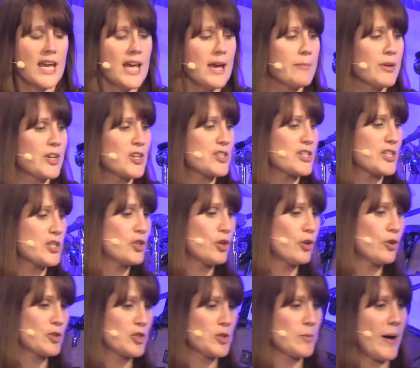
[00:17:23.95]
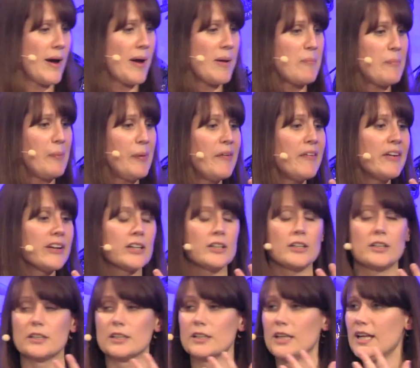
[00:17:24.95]
because he talked about
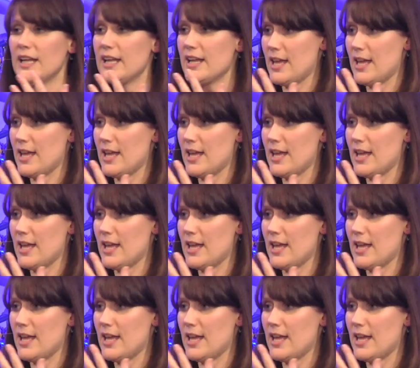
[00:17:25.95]
empirical,